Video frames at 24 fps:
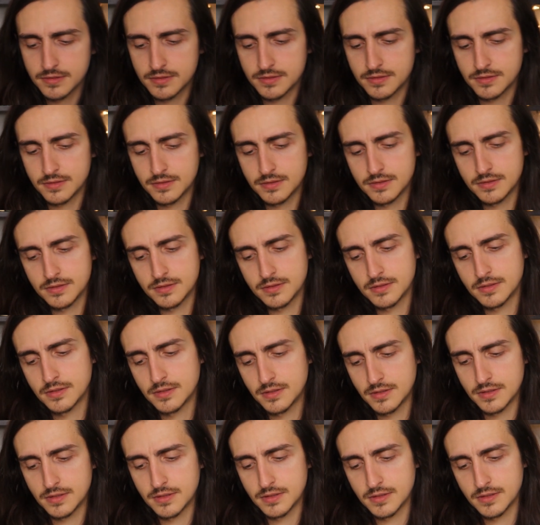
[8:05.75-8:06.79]

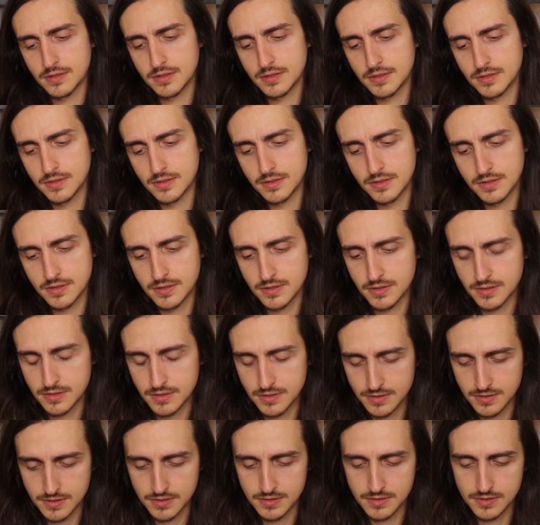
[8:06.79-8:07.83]

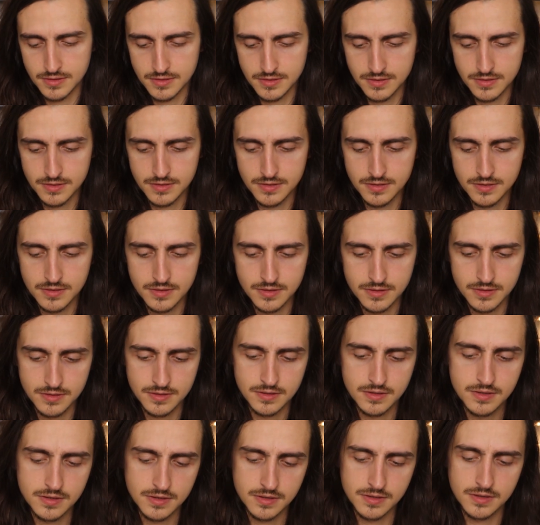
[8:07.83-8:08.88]

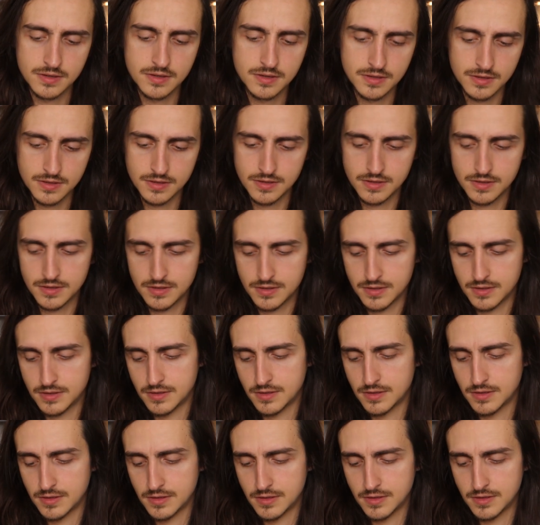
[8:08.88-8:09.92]

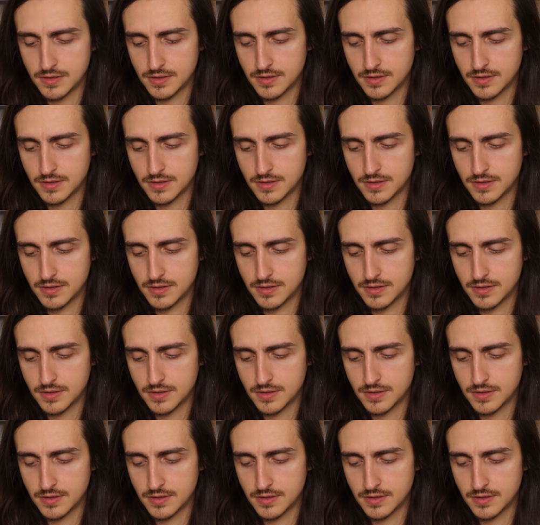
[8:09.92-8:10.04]
(silence)